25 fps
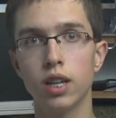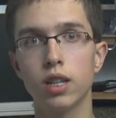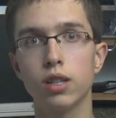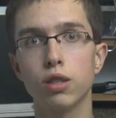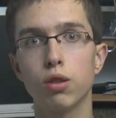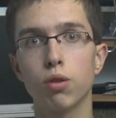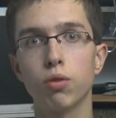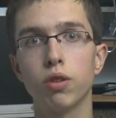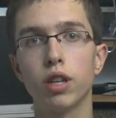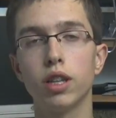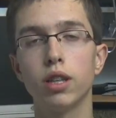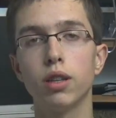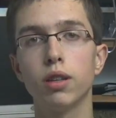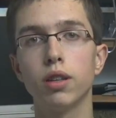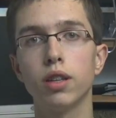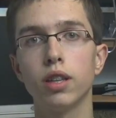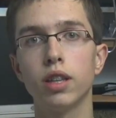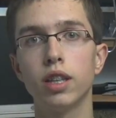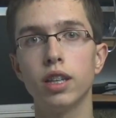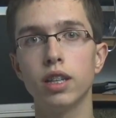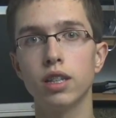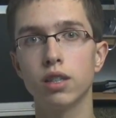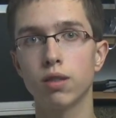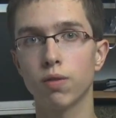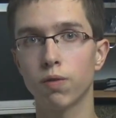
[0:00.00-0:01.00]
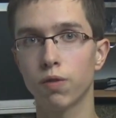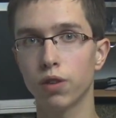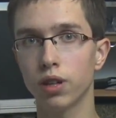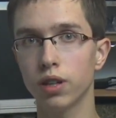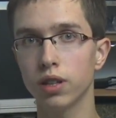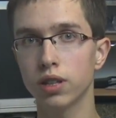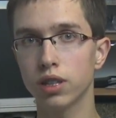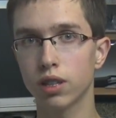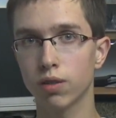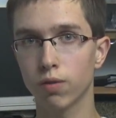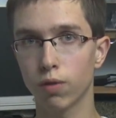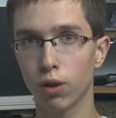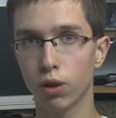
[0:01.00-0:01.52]
so that this
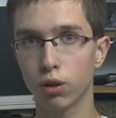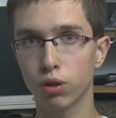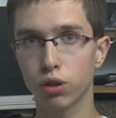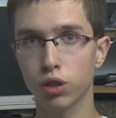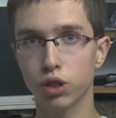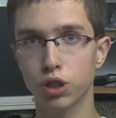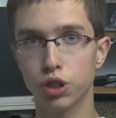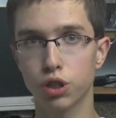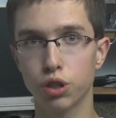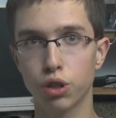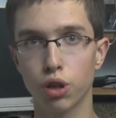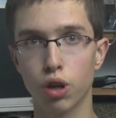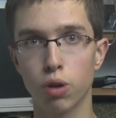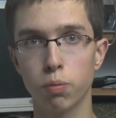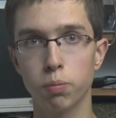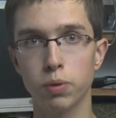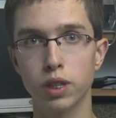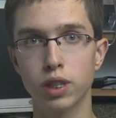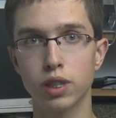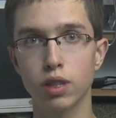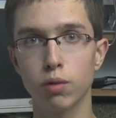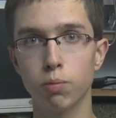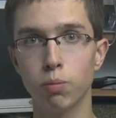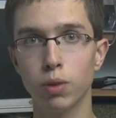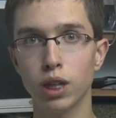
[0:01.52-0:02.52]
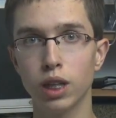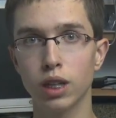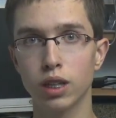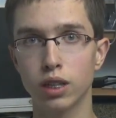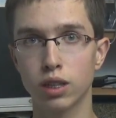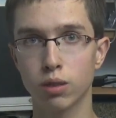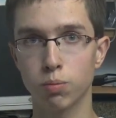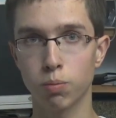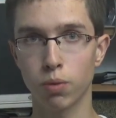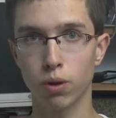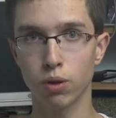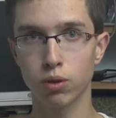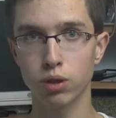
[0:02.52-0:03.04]
first voltage drop is the
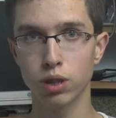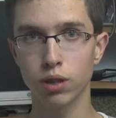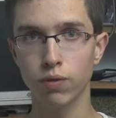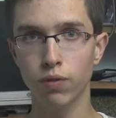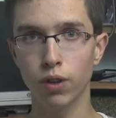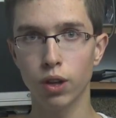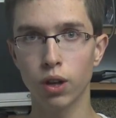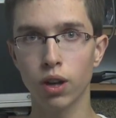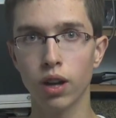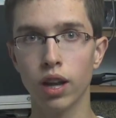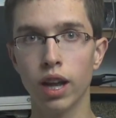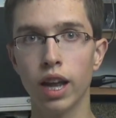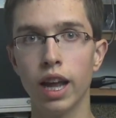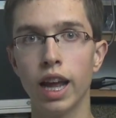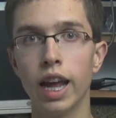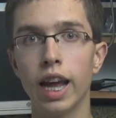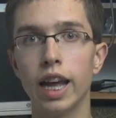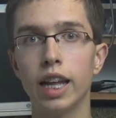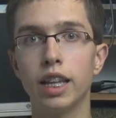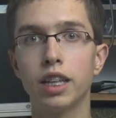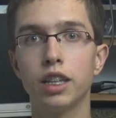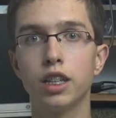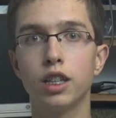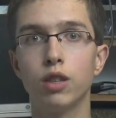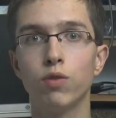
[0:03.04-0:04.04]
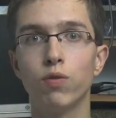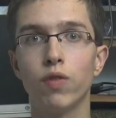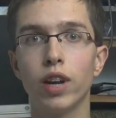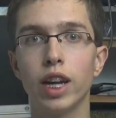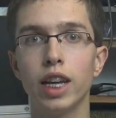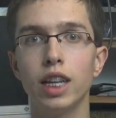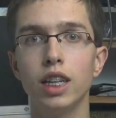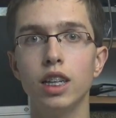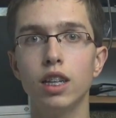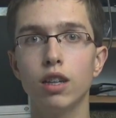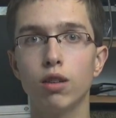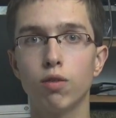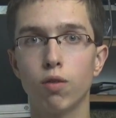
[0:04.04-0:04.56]
biggest possible and the
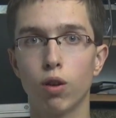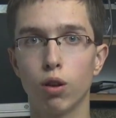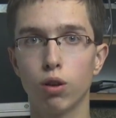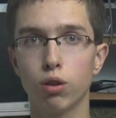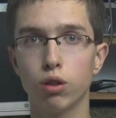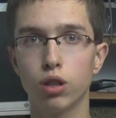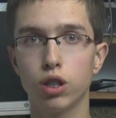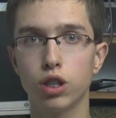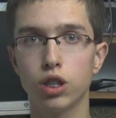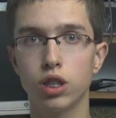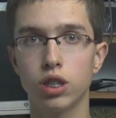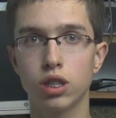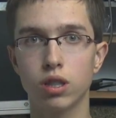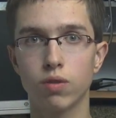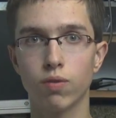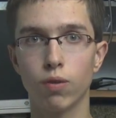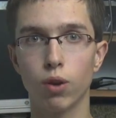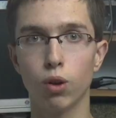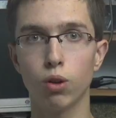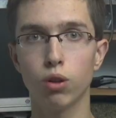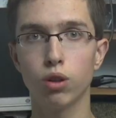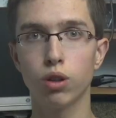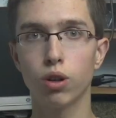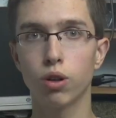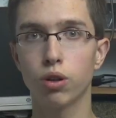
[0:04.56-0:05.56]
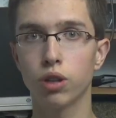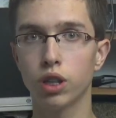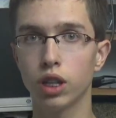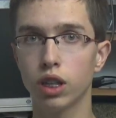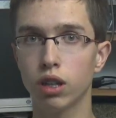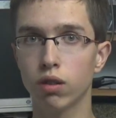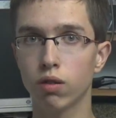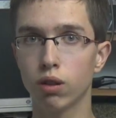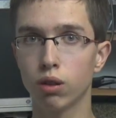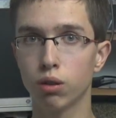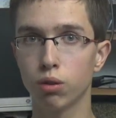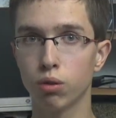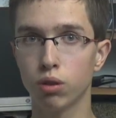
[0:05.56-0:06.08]
remaining voltage is smaller or
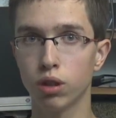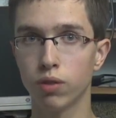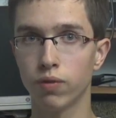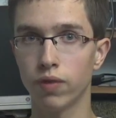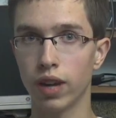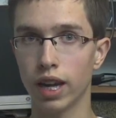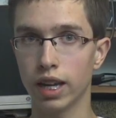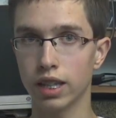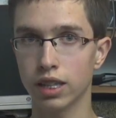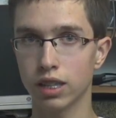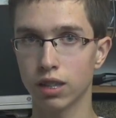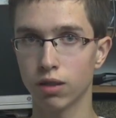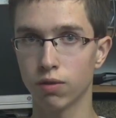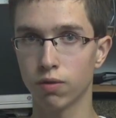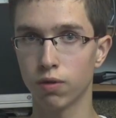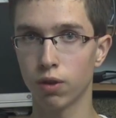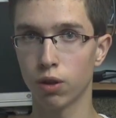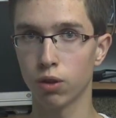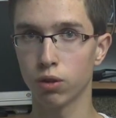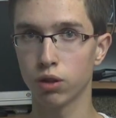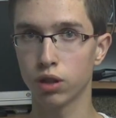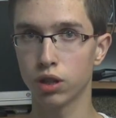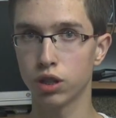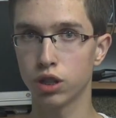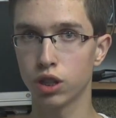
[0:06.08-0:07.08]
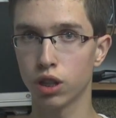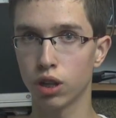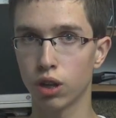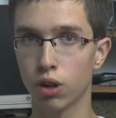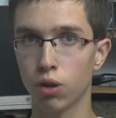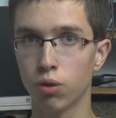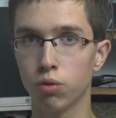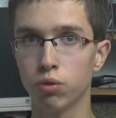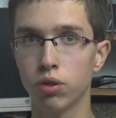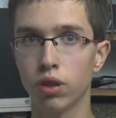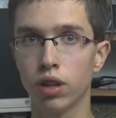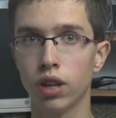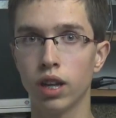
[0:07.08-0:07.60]
equal to the maximum voltage
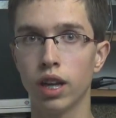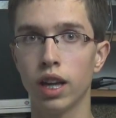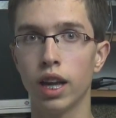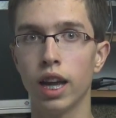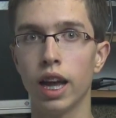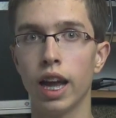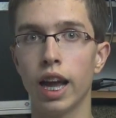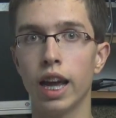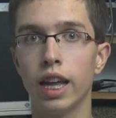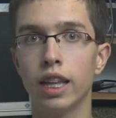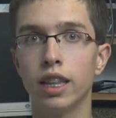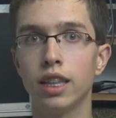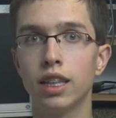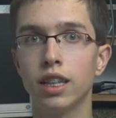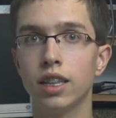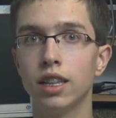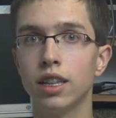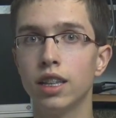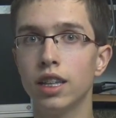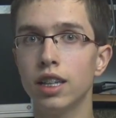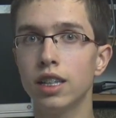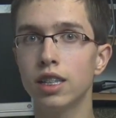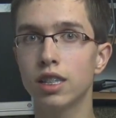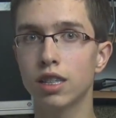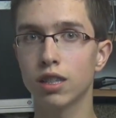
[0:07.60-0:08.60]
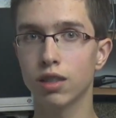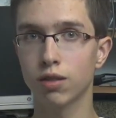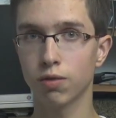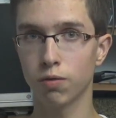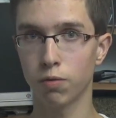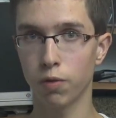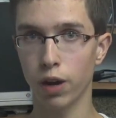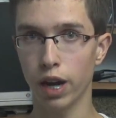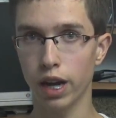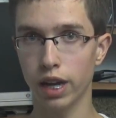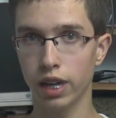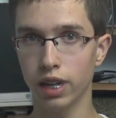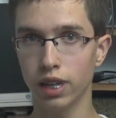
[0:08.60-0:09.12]
allowed, and in this
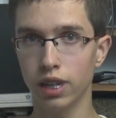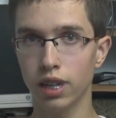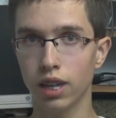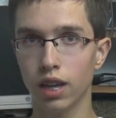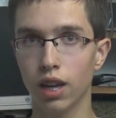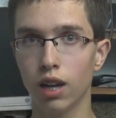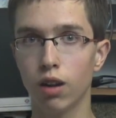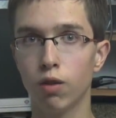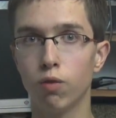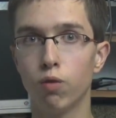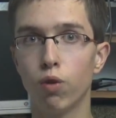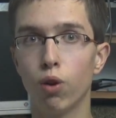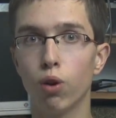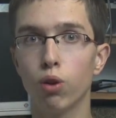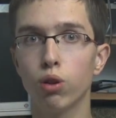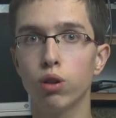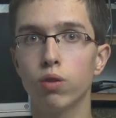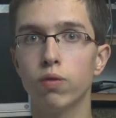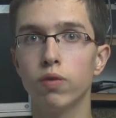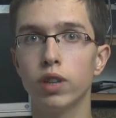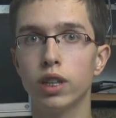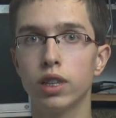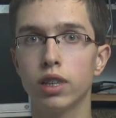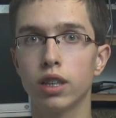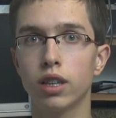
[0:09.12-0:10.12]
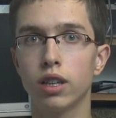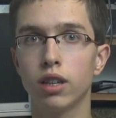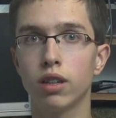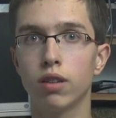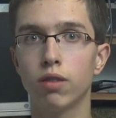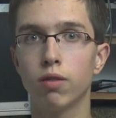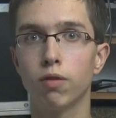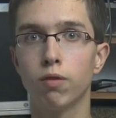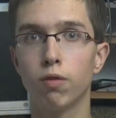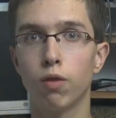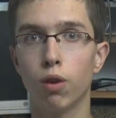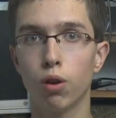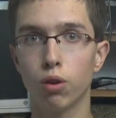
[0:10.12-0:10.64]
way voltmeter
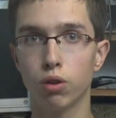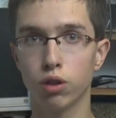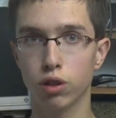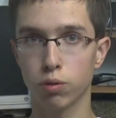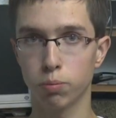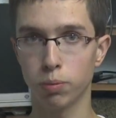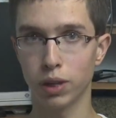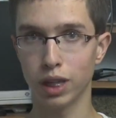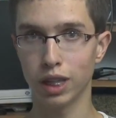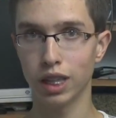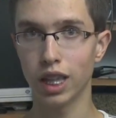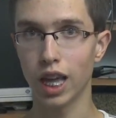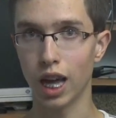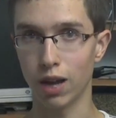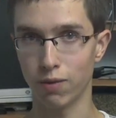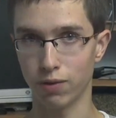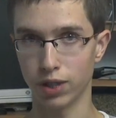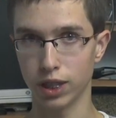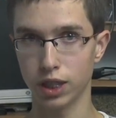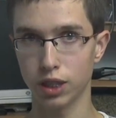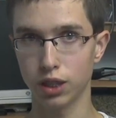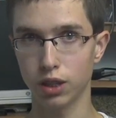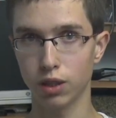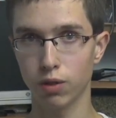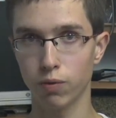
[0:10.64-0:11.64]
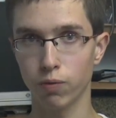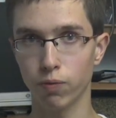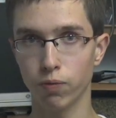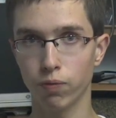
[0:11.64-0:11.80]
won't be damaged.